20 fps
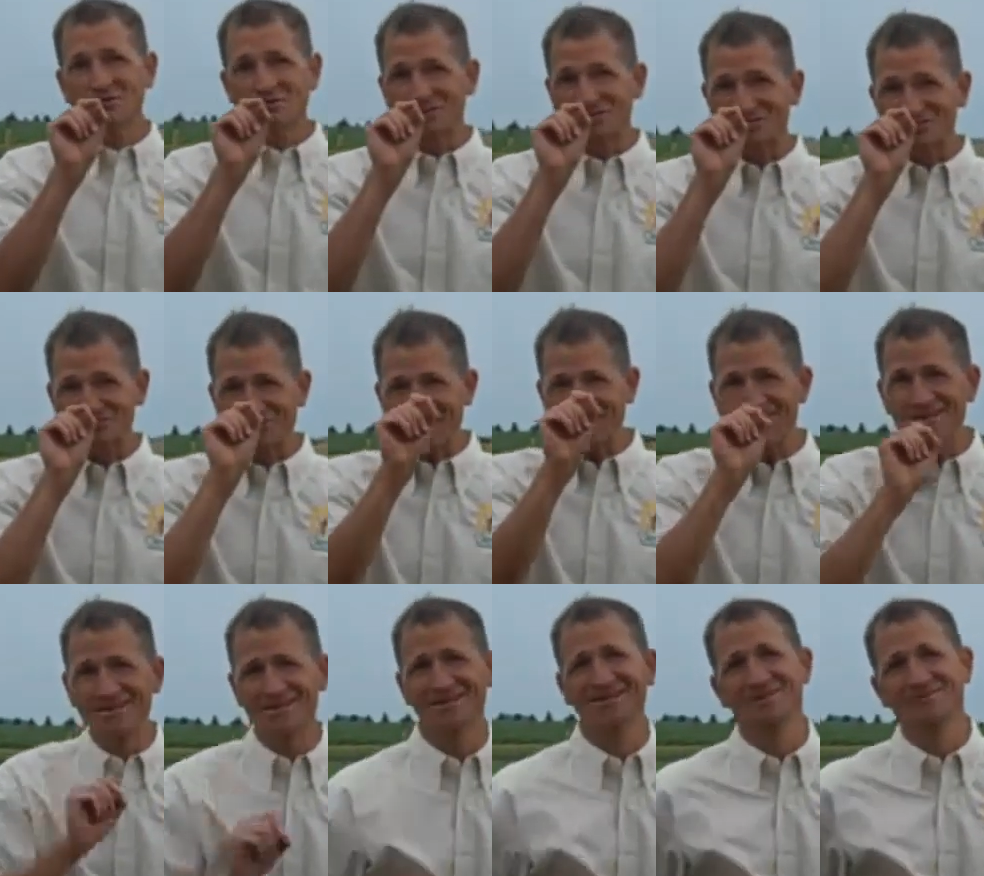we're
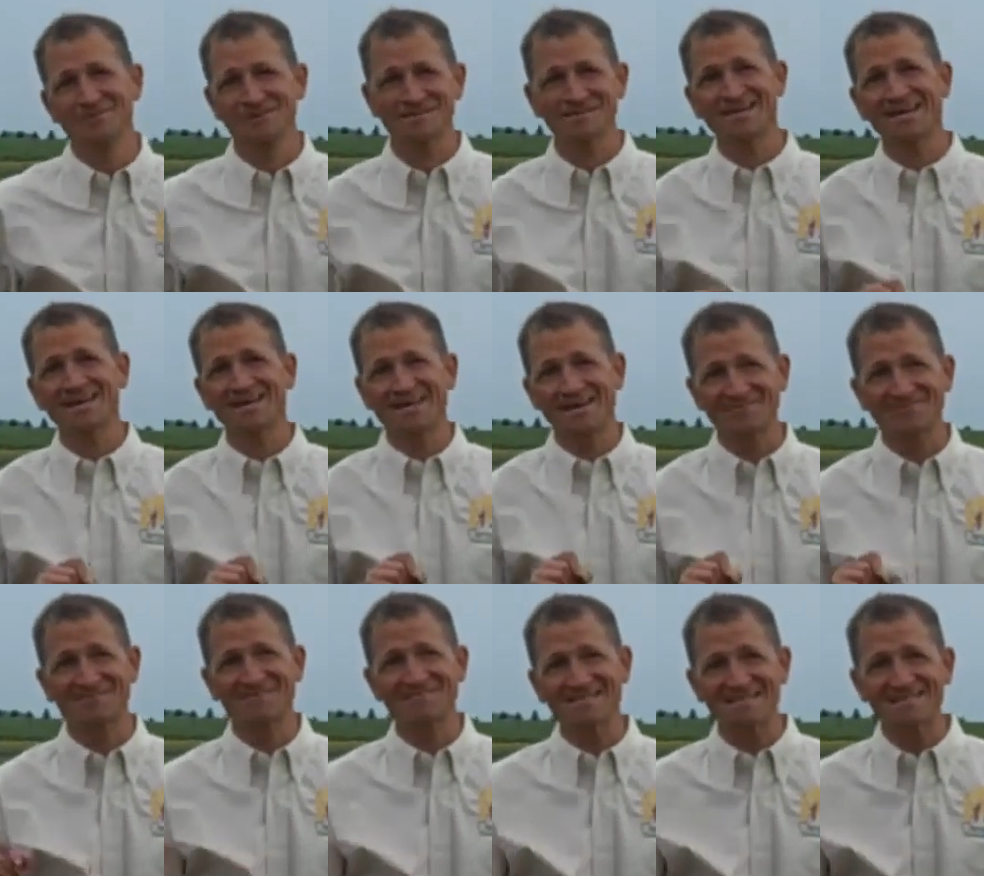struggling a little bit to get
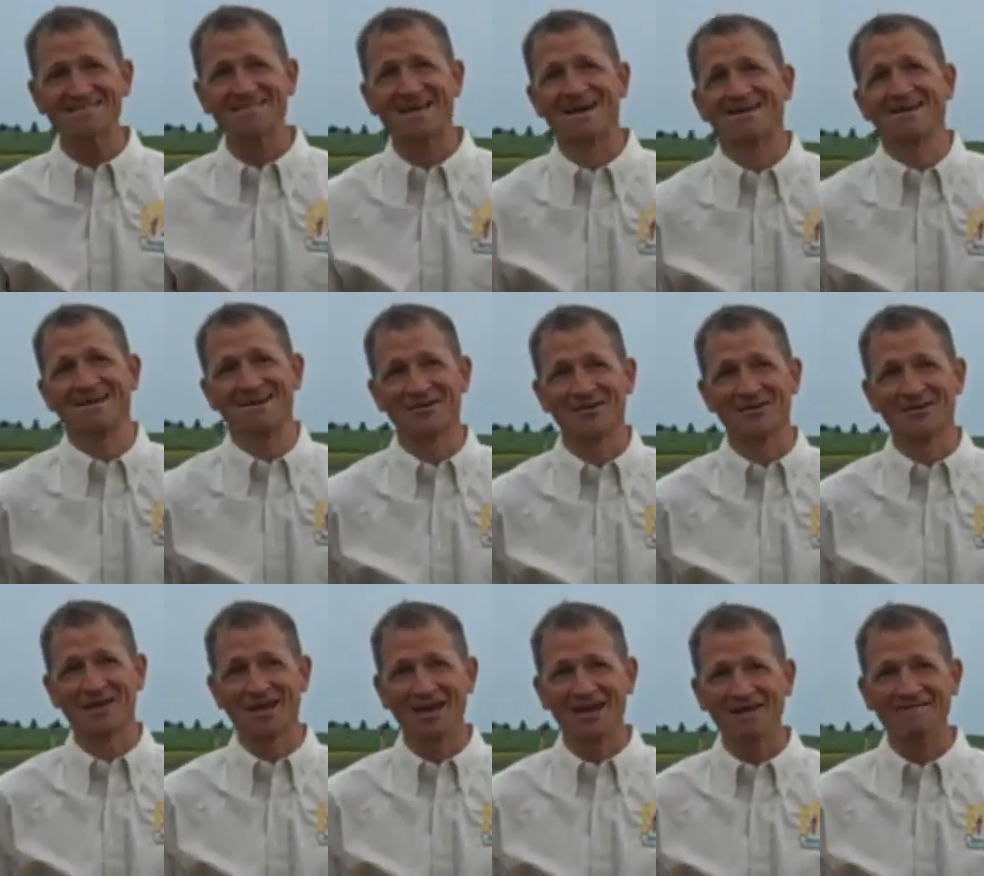enough disease out here,
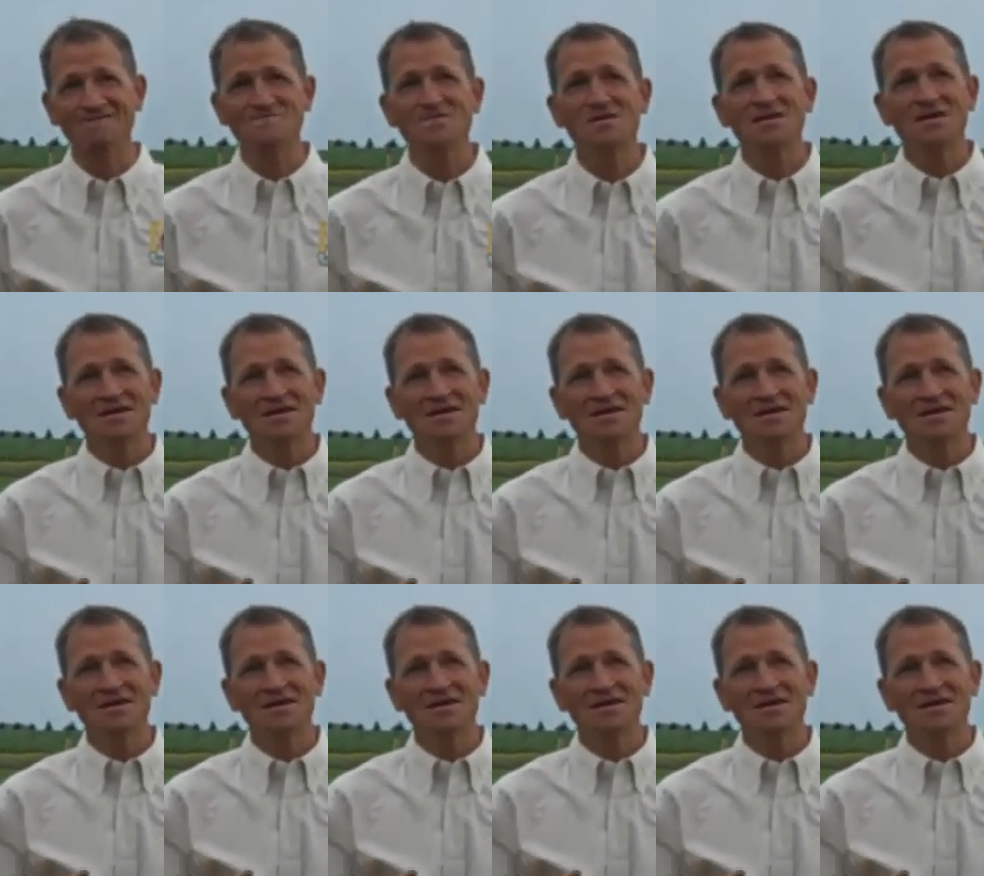okay?